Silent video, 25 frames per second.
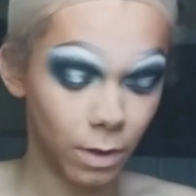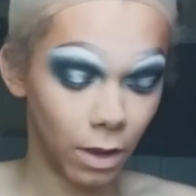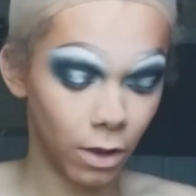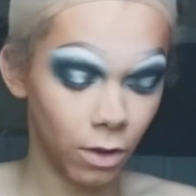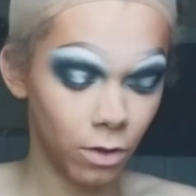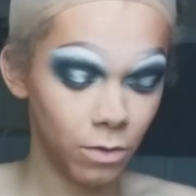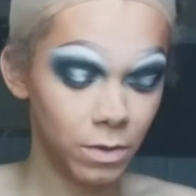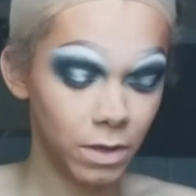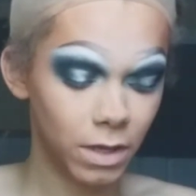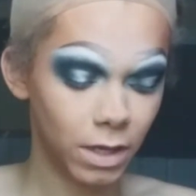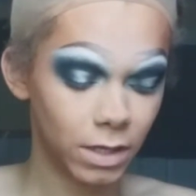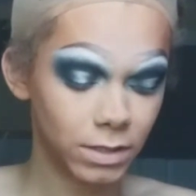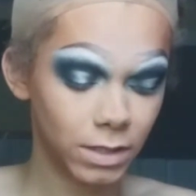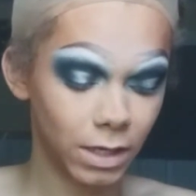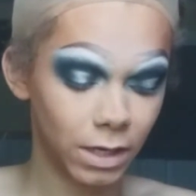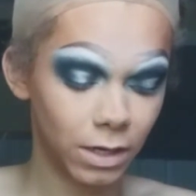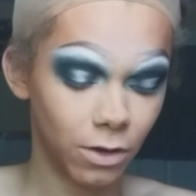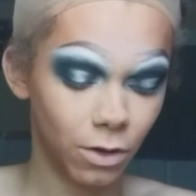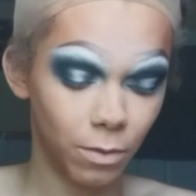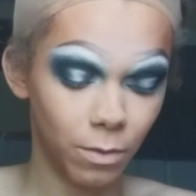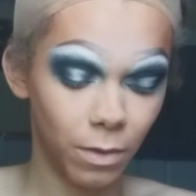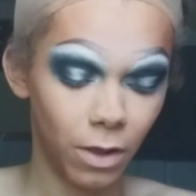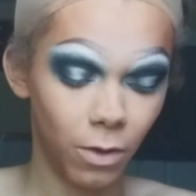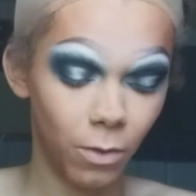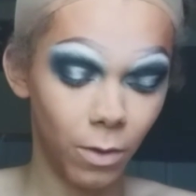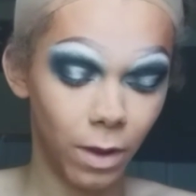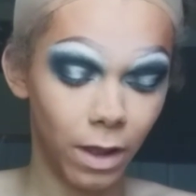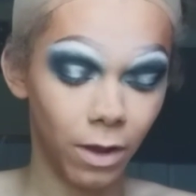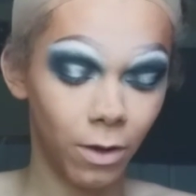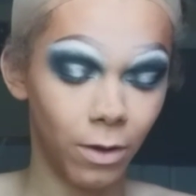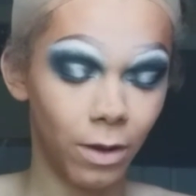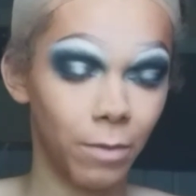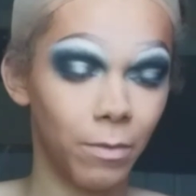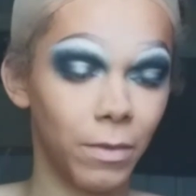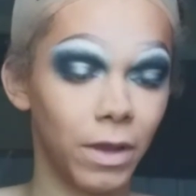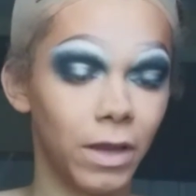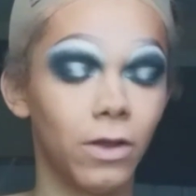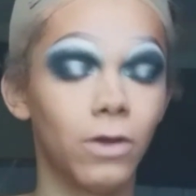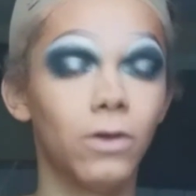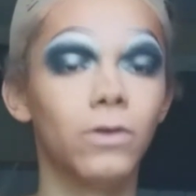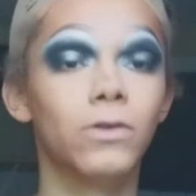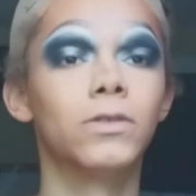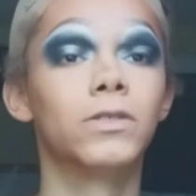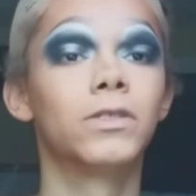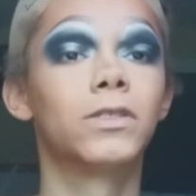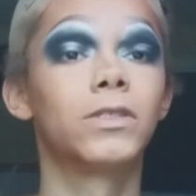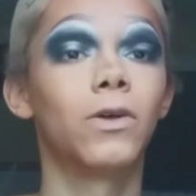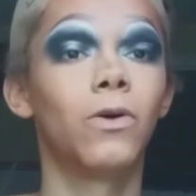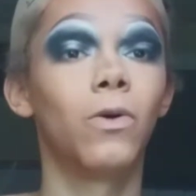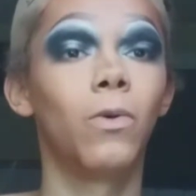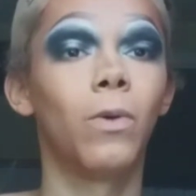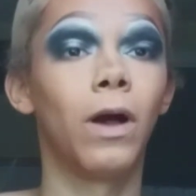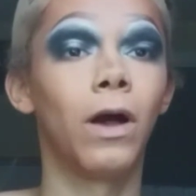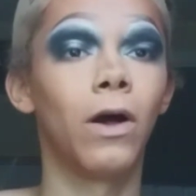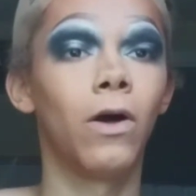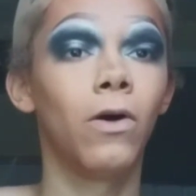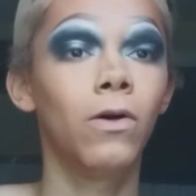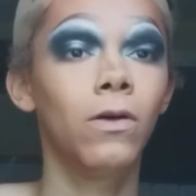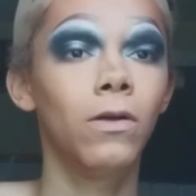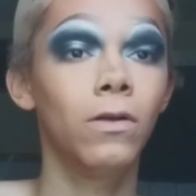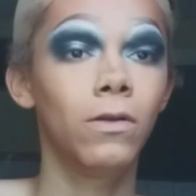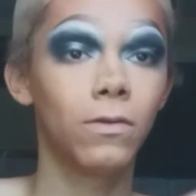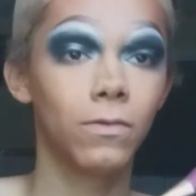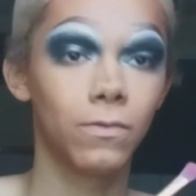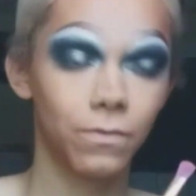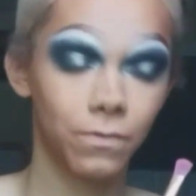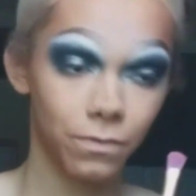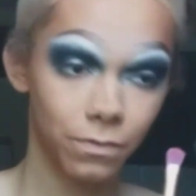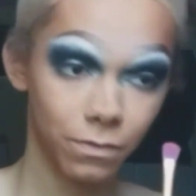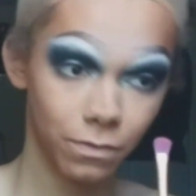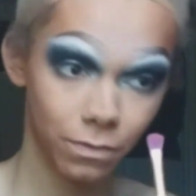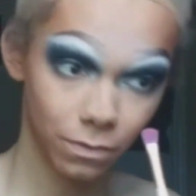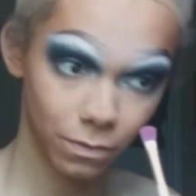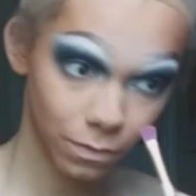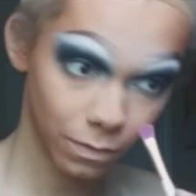Do well because I know my way around my nose so well.